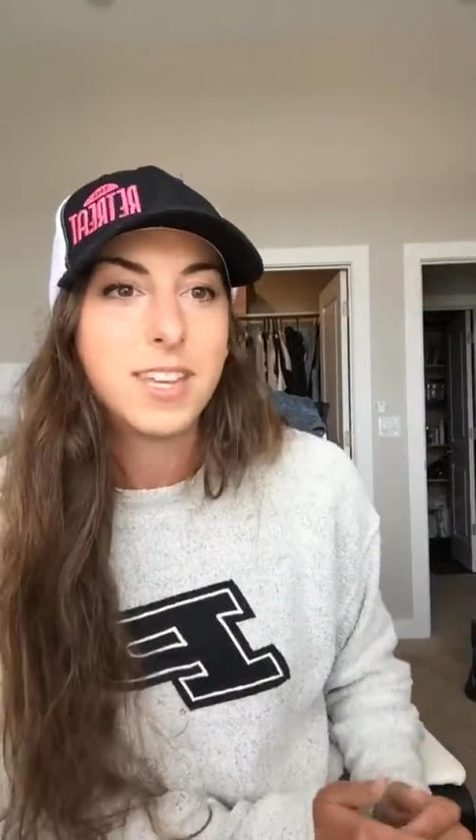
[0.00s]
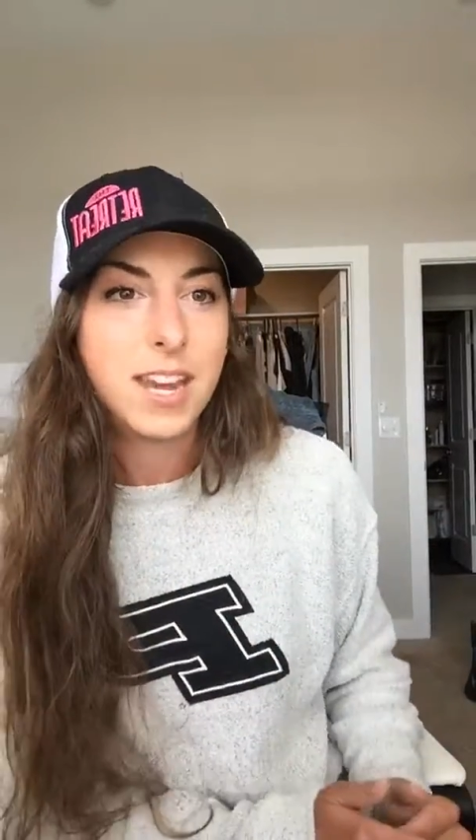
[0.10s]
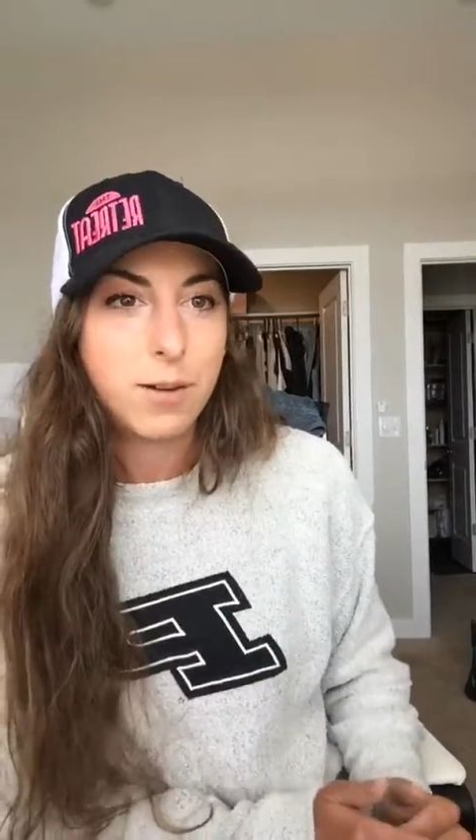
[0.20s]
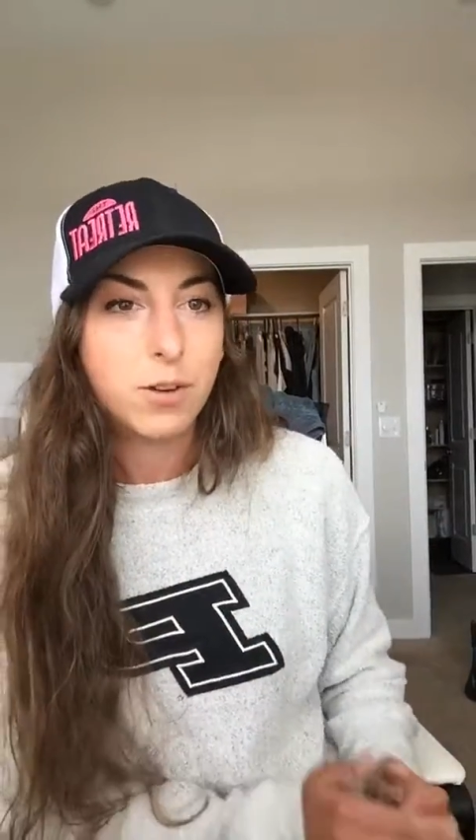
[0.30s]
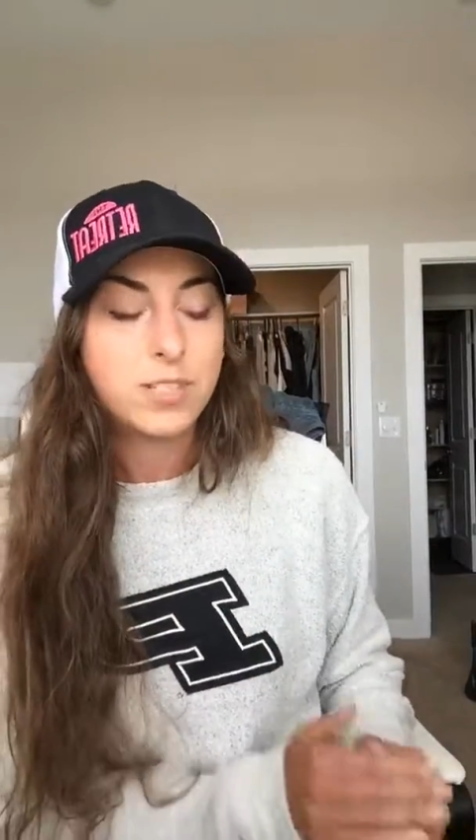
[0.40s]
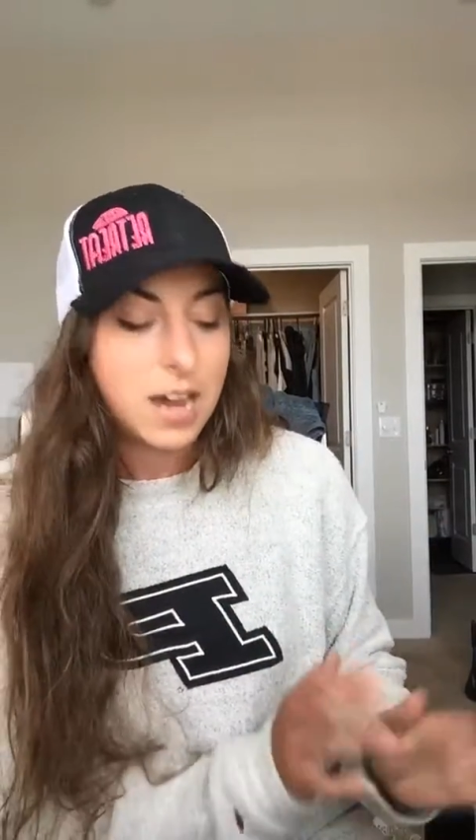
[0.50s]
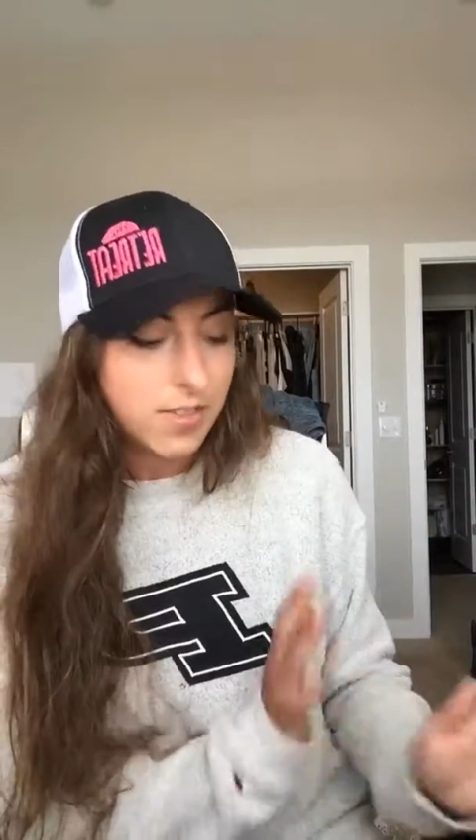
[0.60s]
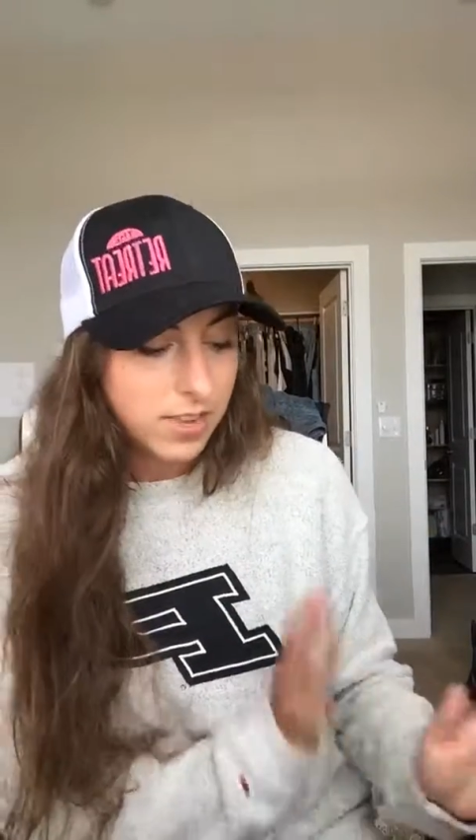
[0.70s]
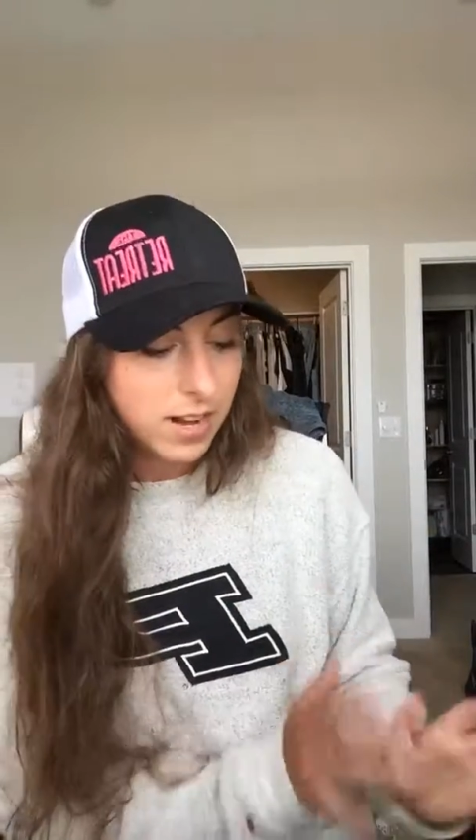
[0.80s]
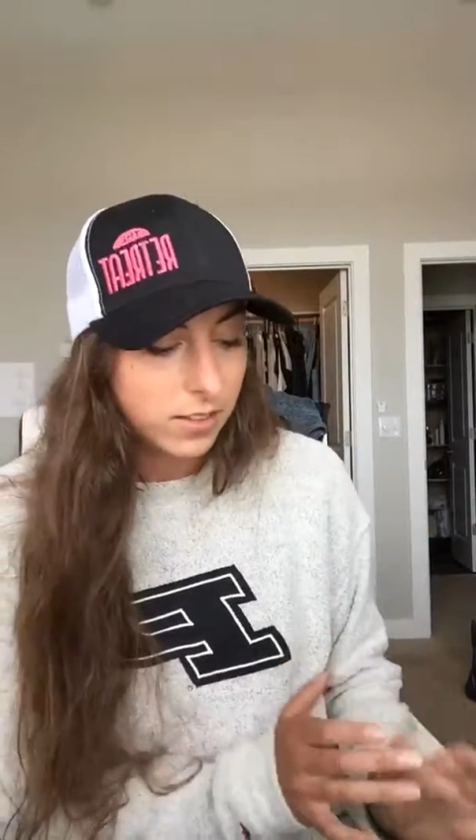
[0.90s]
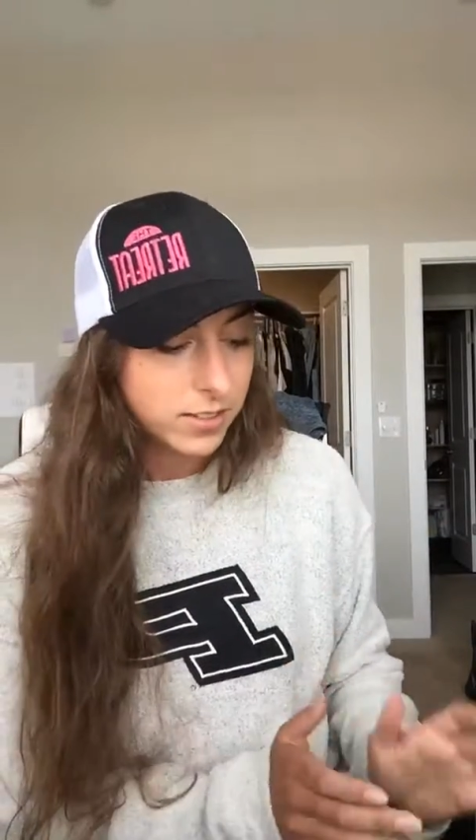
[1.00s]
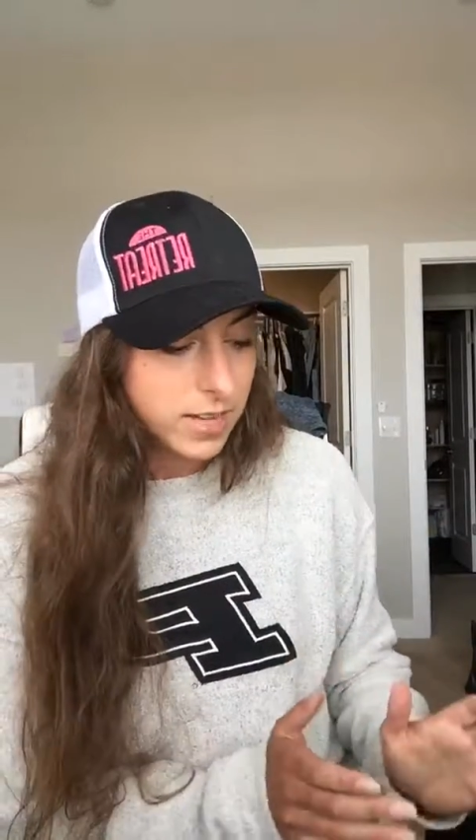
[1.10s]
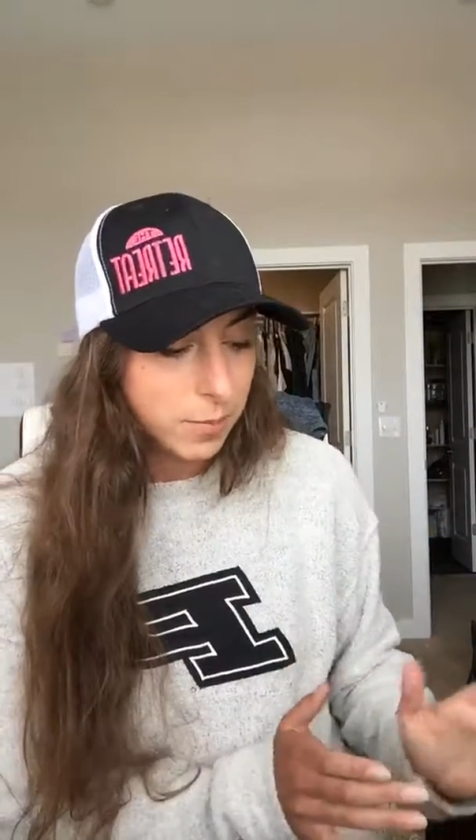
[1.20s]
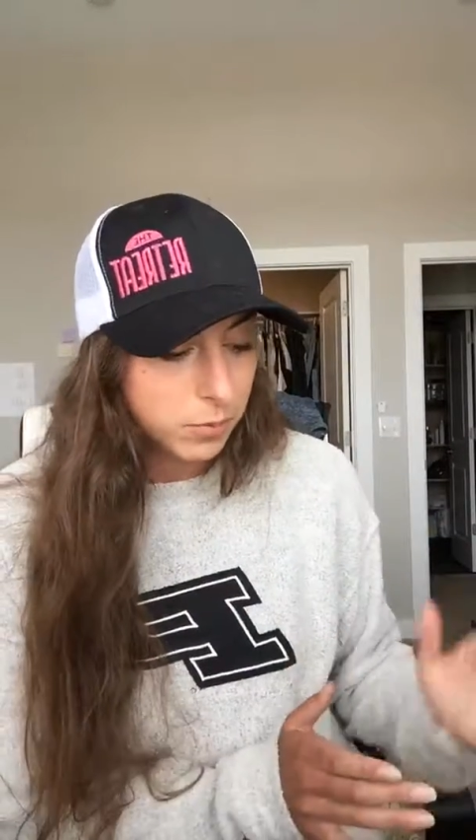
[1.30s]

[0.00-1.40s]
that I wrote down that I looked up